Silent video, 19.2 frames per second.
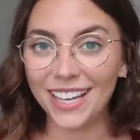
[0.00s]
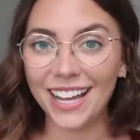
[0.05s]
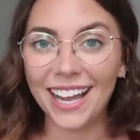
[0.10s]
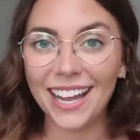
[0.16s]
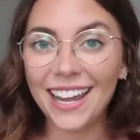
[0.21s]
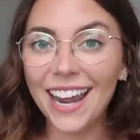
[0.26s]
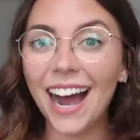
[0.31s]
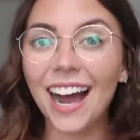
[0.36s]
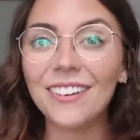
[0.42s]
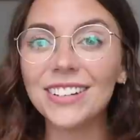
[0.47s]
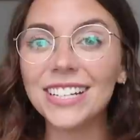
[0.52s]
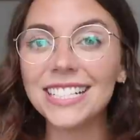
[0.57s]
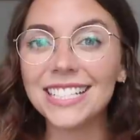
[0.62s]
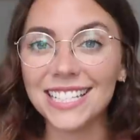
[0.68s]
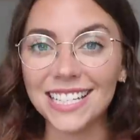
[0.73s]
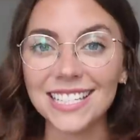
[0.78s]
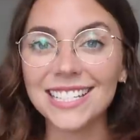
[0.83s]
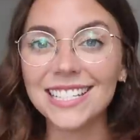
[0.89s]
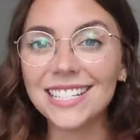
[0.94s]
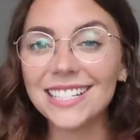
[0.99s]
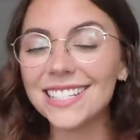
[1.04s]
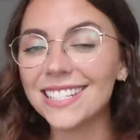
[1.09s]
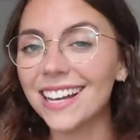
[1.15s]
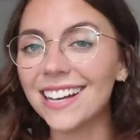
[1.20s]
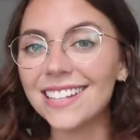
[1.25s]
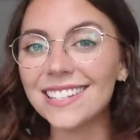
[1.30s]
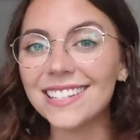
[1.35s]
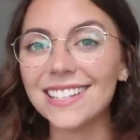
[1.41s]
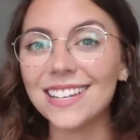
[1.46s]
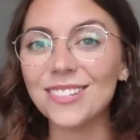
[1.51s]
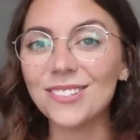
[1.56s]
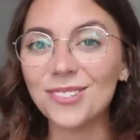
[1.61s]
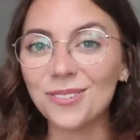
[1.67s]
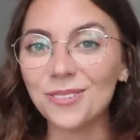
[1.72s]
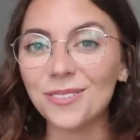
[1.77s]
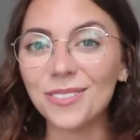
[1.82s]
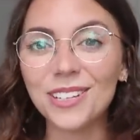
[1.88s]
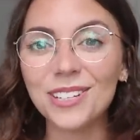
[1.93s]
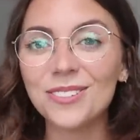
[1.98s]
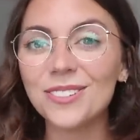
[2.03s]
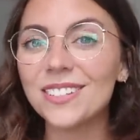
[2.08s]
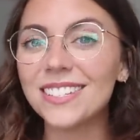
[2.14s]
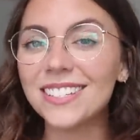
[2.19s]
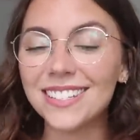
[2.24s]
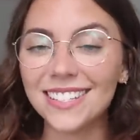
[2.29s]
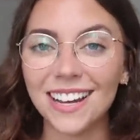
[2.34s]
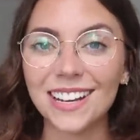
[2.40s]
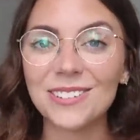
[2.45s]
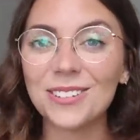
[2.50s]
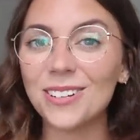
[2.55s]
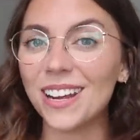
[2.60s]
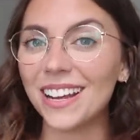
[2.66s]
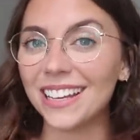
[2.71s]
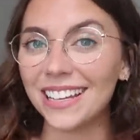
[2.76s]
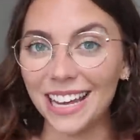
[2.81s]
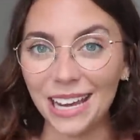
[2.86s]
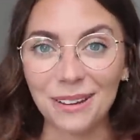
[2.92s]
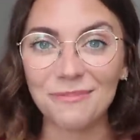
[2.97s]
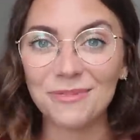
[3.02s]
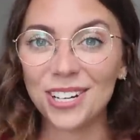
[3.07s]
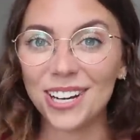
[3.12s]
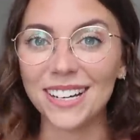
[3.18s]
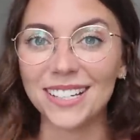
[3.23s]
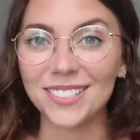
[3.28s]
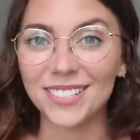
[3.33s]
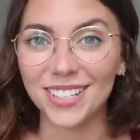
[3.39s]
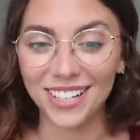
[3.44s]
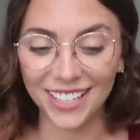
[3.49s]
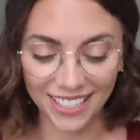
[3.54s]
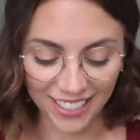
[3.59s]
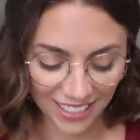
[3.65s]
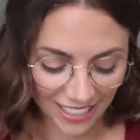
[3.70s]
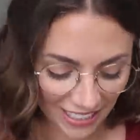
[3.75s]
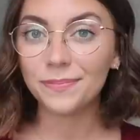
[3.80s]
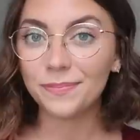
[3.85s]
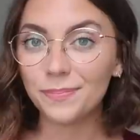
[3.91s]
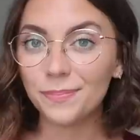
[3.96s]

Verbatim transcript: And having Disney scents is truly just such a game changer.